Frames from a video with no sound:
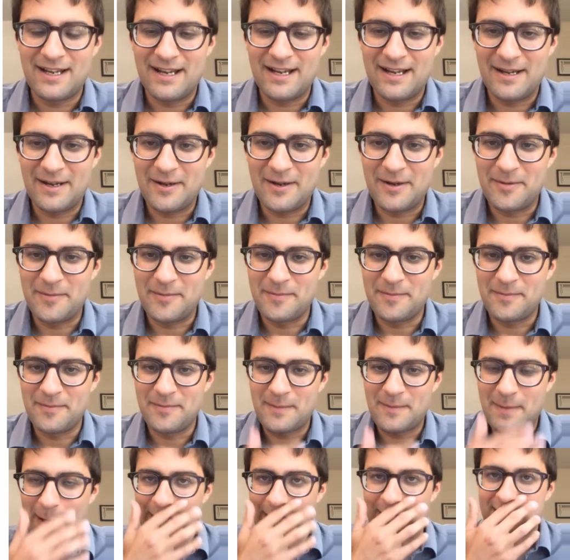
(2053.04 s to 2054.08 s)

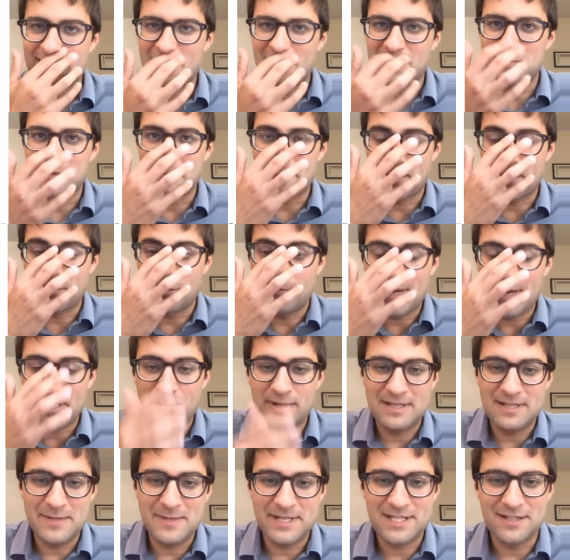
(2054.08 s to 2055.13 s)
this cosmic microwave
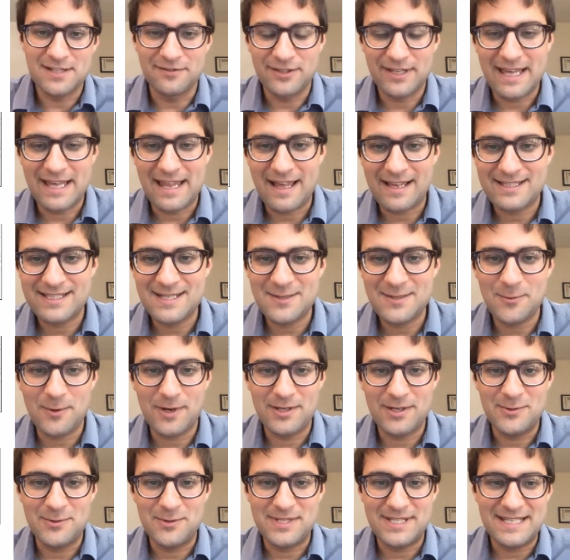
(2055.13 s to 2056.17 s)
background image of the galaxy,
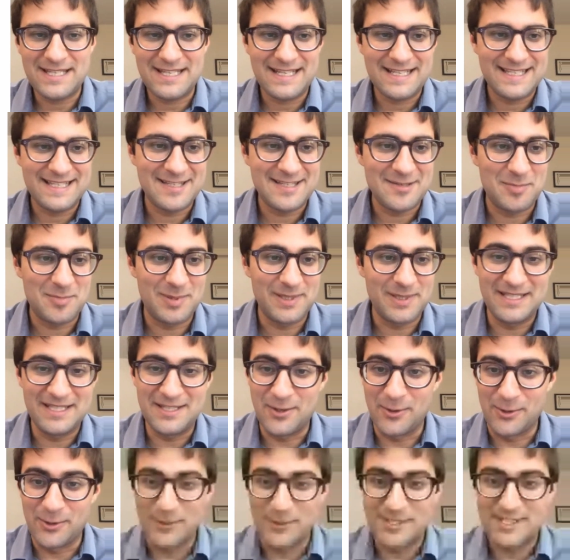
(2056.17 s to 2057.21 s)
what you see is simply
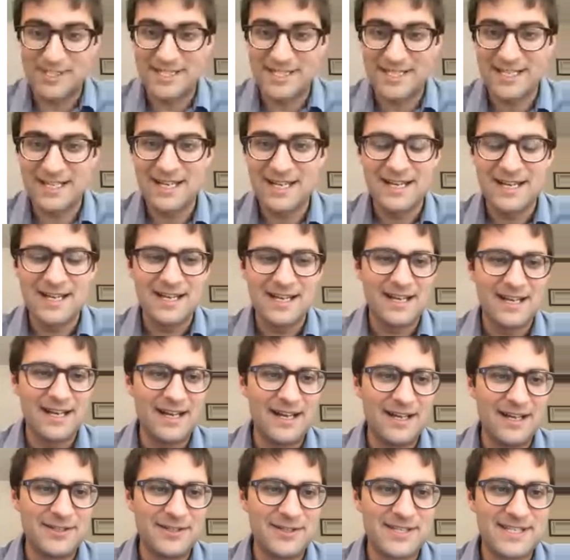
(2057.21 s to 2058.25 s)
noise.
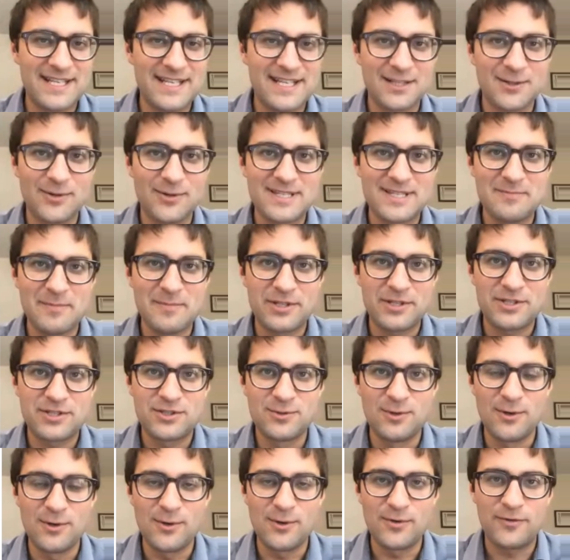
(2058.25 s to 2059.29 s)
The signal is much
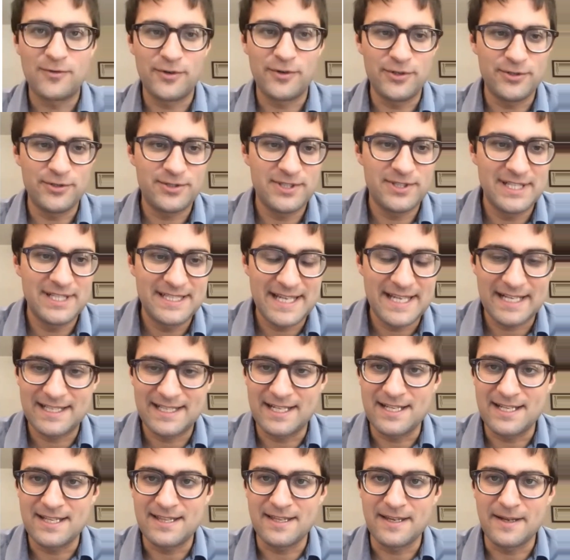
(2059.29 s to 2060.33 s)
too low for you to detect
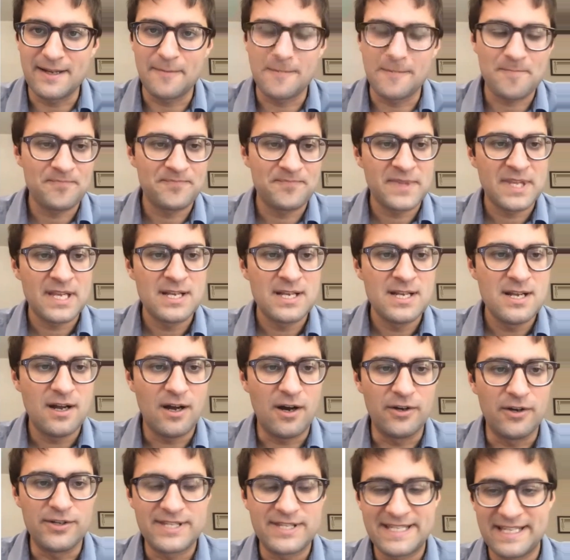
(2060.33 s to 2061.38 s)
anything
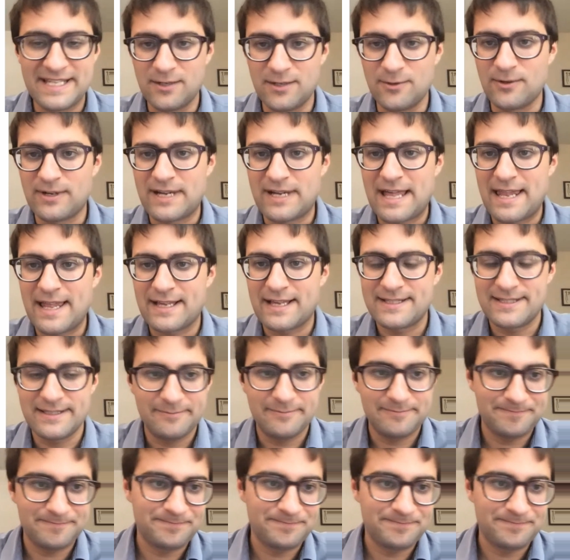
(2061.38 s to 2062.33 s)
on a single galaxy.